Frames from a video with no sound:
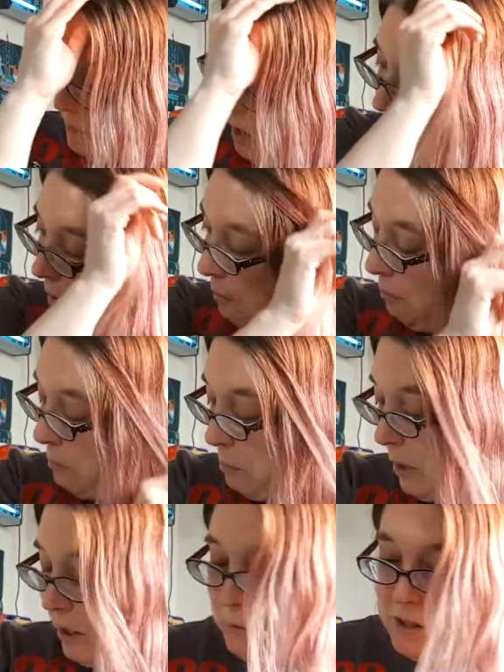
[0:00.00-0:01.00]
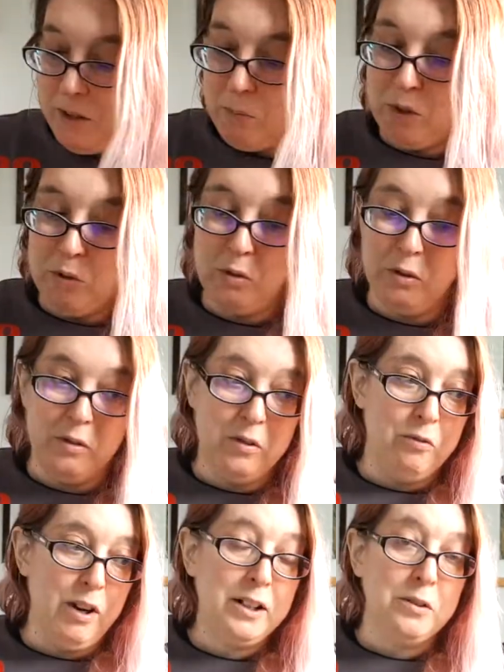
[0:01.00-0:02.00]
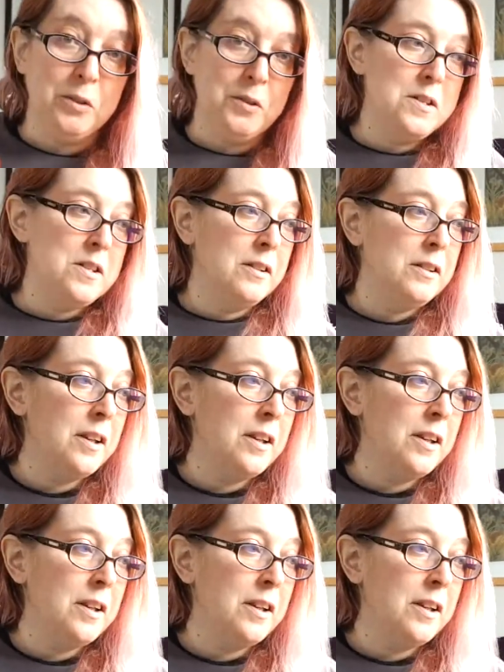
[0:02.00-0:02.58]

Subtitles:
but it was in with all the records.